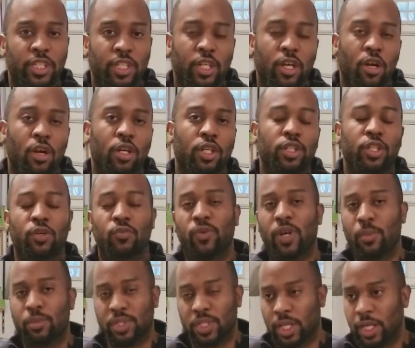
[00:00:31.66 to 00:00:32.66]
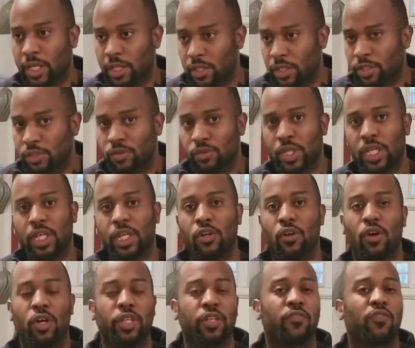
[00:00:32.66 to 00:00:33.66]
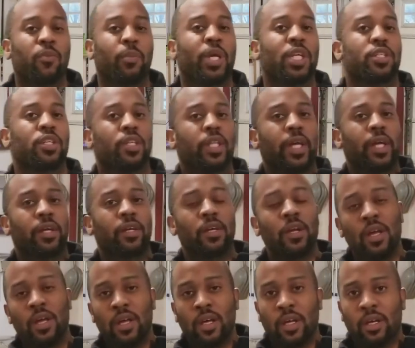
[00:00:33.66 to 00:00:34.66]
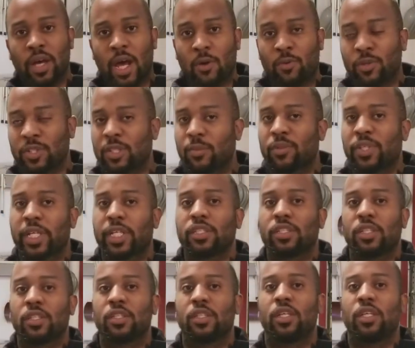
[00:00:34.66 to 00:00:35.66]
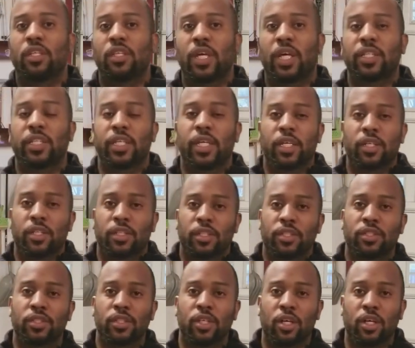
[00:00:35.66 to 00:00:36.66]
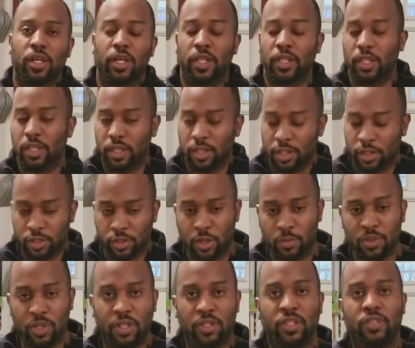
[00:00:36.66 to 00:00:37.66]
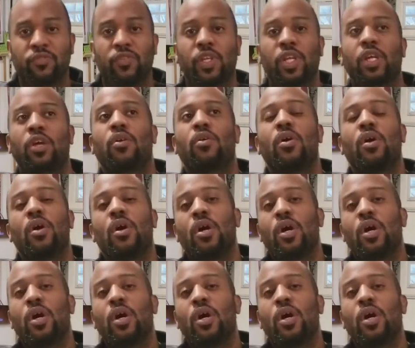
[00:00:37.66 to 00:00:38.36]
the car on their website and you can get all the information there. I'll put some links in, in at the end of this, uh, in, in, the description of this video.